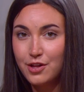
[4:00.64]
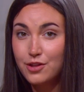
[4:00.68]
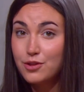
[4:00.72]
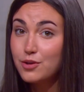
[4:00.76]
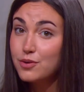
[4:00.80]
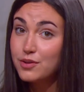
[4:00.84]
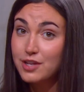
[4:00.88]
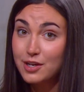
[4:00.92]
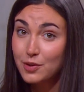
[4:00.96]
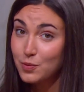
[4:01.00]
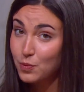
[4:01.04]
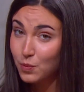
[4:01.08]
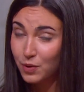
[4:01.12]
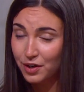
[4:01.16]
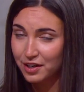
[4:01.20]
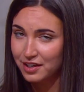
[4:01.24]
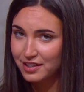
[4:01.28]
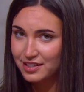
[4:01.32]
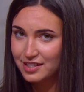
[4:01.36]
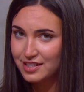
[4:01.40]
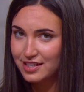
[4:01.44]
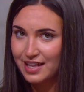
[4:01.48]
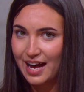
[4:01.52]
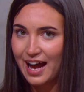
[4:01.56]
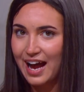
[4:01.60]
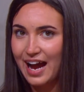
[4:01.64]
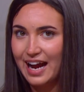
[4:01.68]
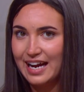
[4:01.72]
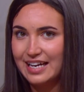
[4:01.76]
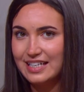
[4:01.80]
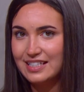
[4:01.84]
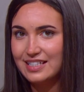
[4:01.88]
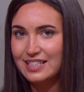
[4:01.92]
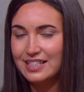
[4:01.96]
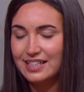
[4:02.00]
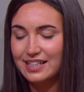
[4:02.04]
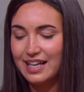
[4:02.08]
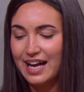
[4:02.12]
though they weren't the
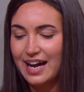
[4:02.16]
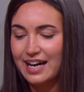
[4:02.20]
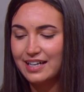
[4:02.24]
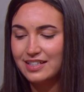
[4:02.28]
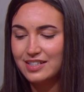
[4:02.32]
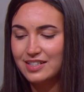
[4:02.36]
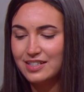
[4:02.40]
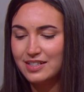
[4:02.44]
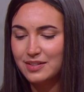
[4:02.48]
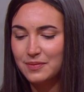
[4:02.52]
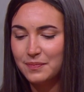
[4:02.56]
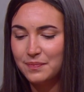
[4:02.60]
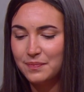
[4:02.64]
highest class.